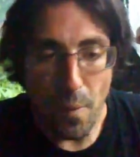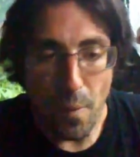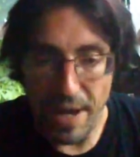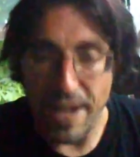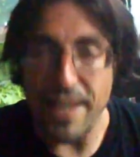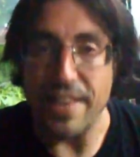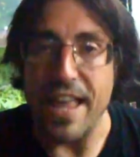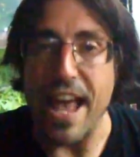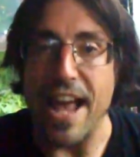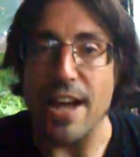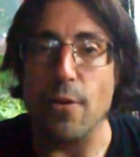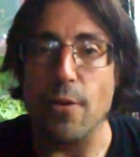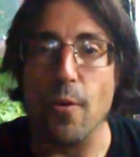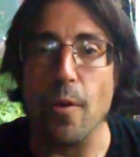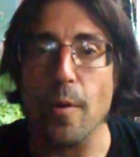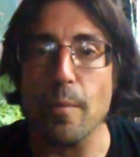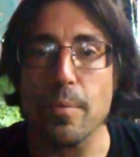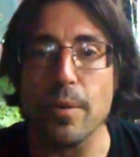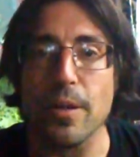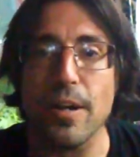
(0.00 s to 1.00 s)
in that
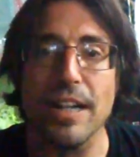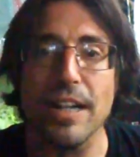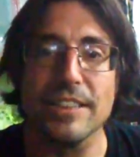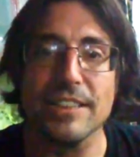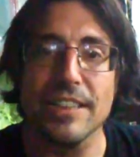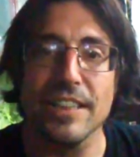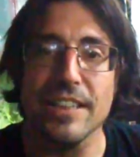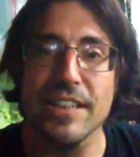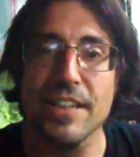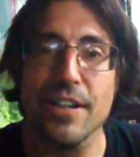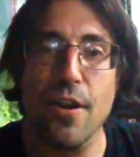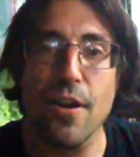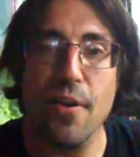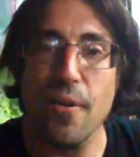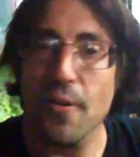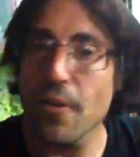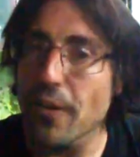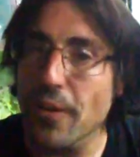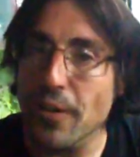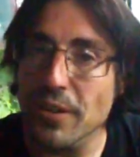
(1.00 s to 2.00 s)
chord progression,
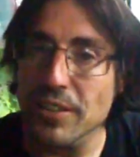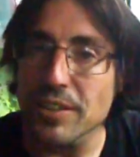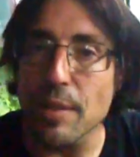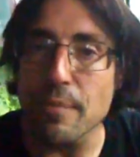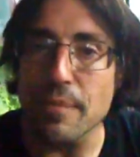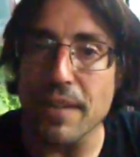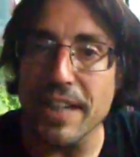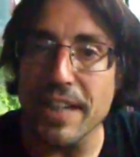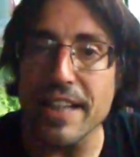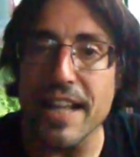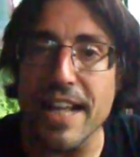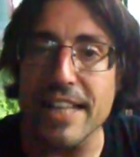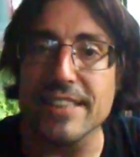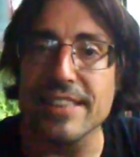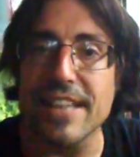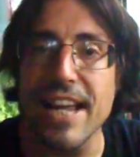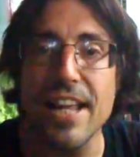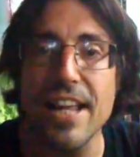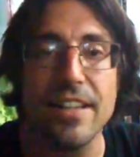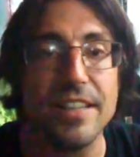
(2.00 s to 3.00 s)
or something in that
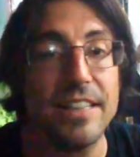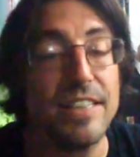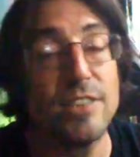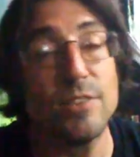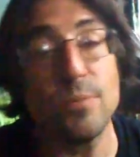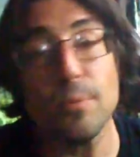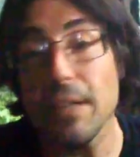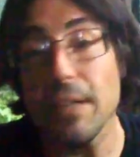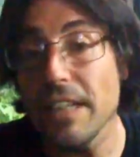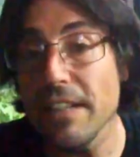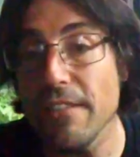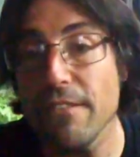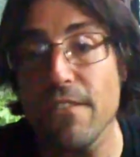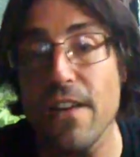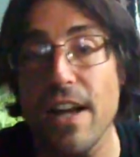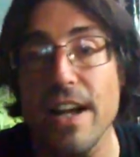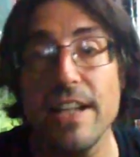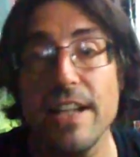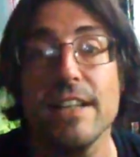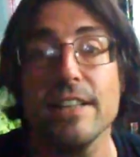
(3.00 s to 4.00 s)
scale. And it's really
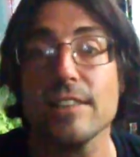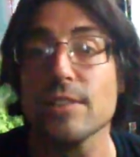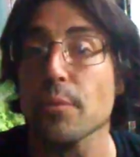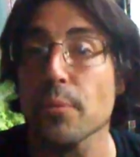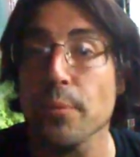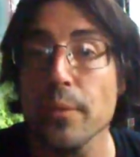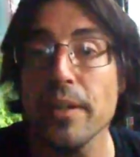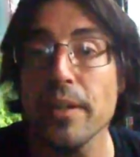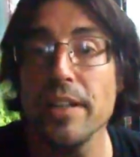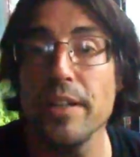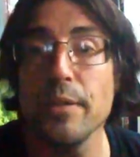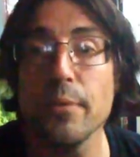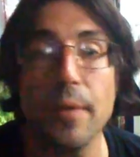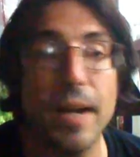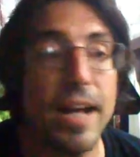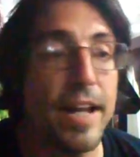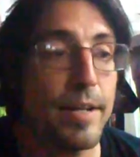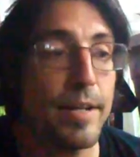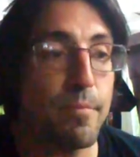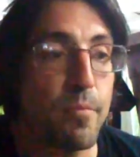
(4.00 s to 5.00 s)
fun, and it's a really
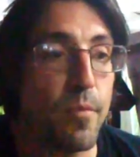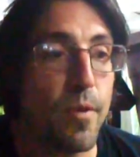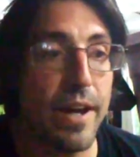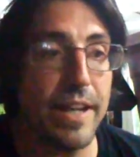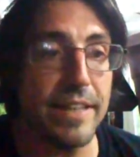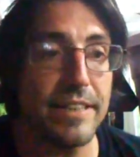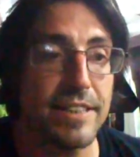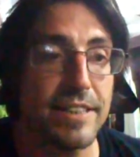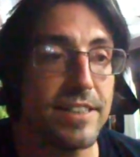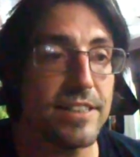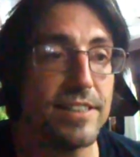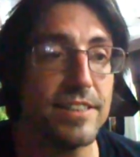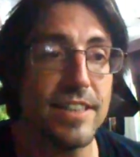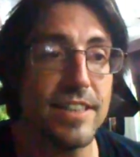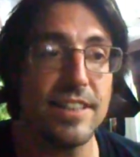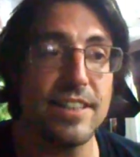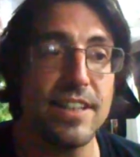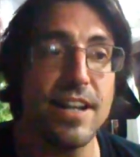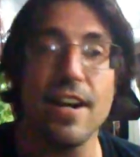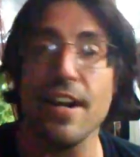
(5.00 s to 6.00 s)
random way to just
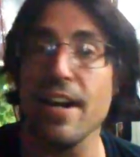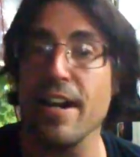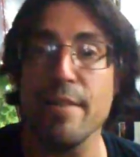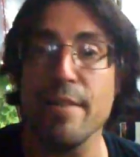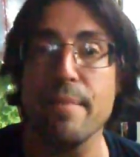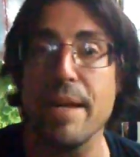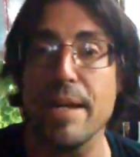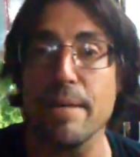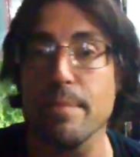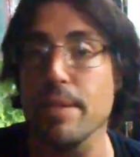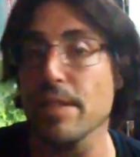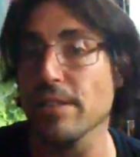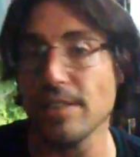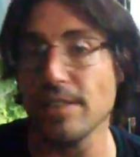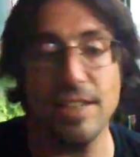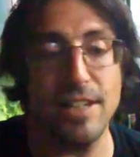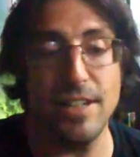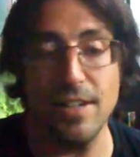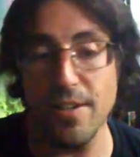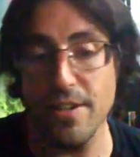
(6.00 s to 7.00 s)
sit there and make
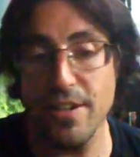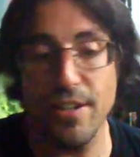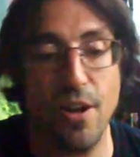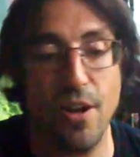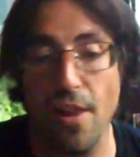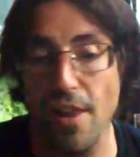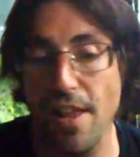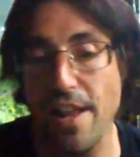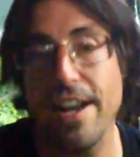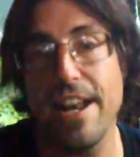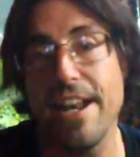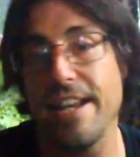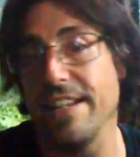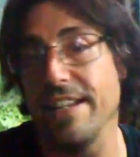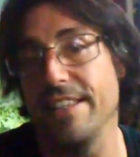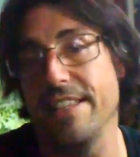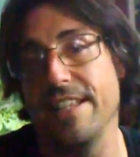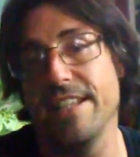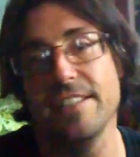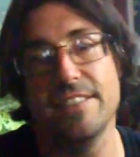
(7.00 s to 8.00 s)
music. You call out
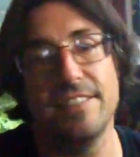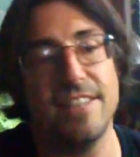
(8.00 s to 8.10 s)
anything,